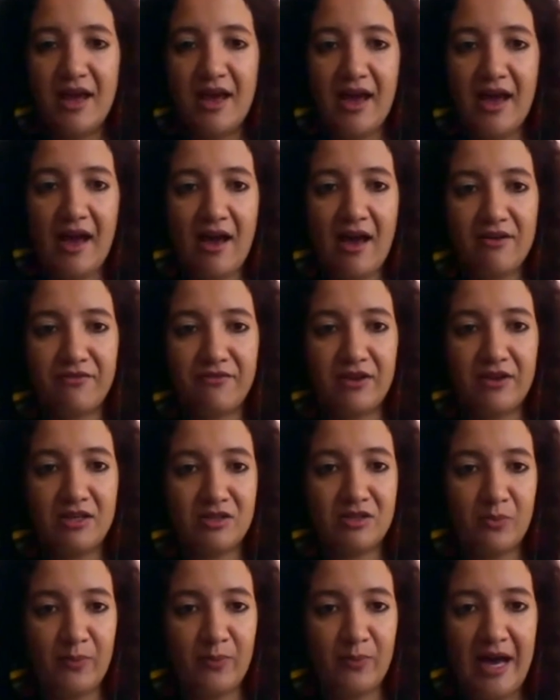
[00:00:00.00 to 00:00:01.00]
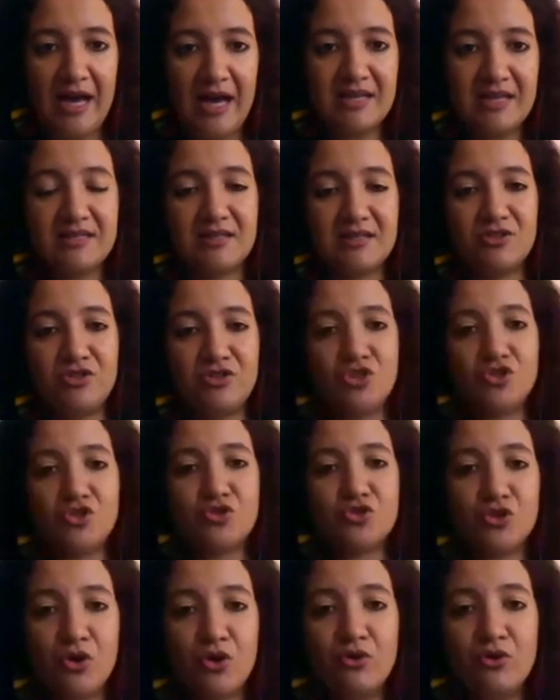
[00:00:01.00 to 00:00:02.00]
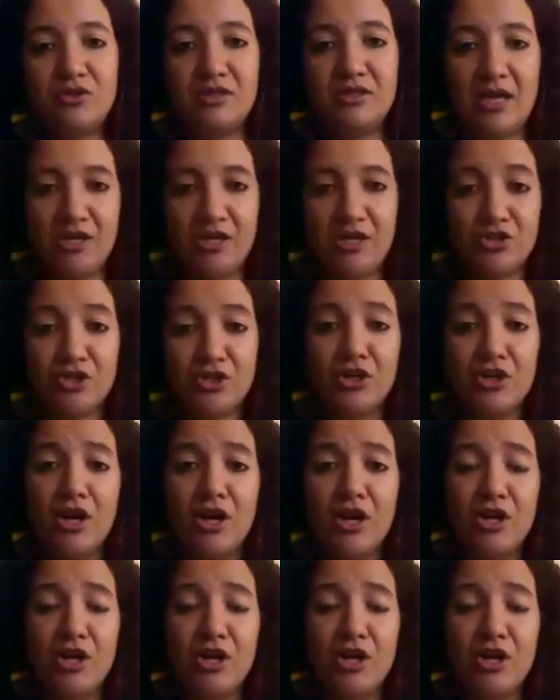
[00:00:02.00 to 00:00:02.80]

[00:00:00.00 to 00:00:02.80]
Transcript: have in the past destroyed nature